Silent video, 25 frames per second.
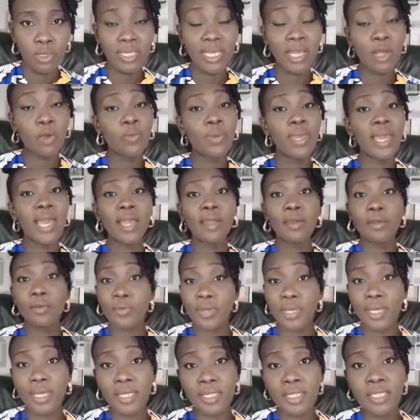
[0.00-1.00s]
And we
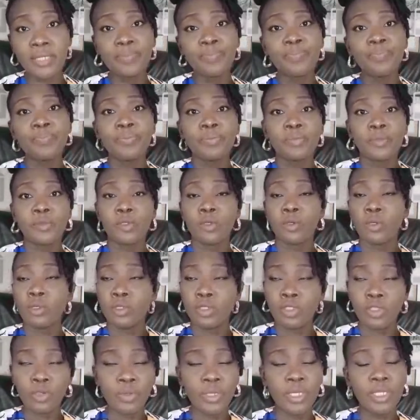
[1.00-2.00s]
agreed
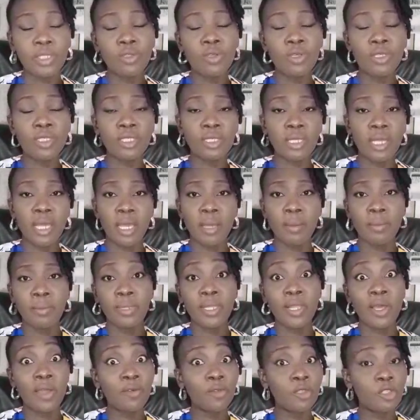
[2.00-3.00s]
during
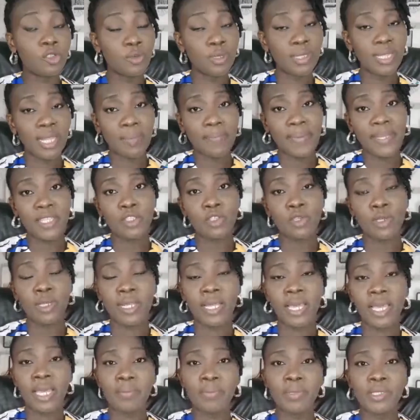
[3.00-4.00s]
that particular
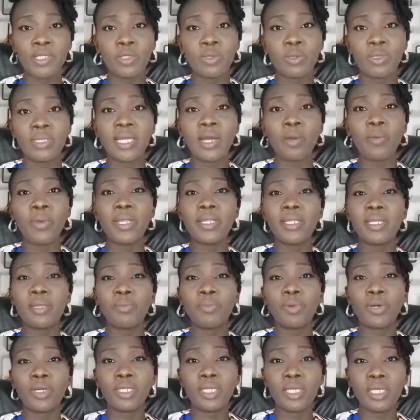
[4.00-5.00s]
episode that when the
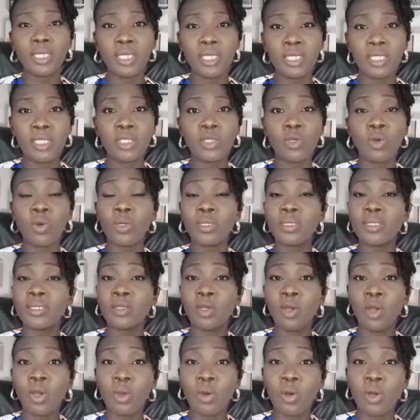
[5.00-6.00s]
body is
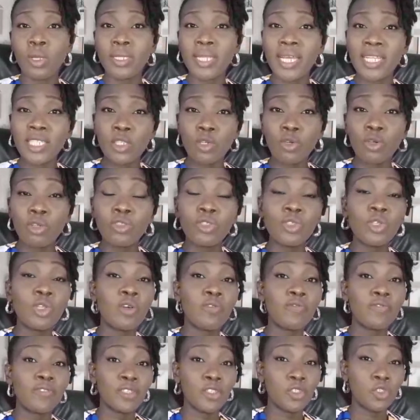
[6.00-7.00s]
under the control
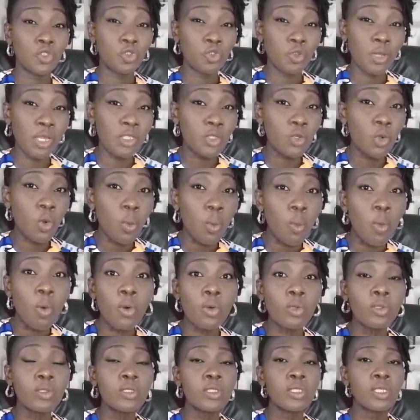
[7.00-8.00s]
of the stress
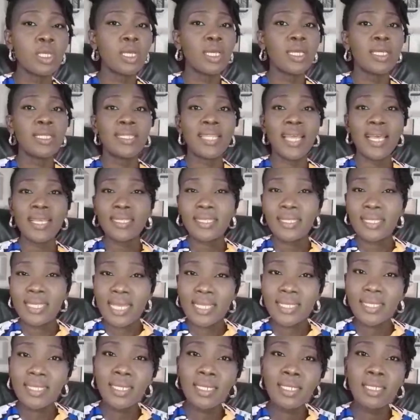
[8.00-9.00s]
hormones, there are
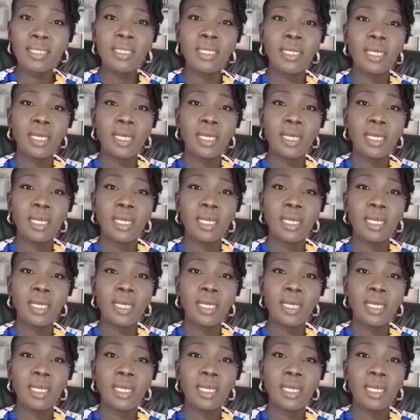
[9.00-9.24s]
certain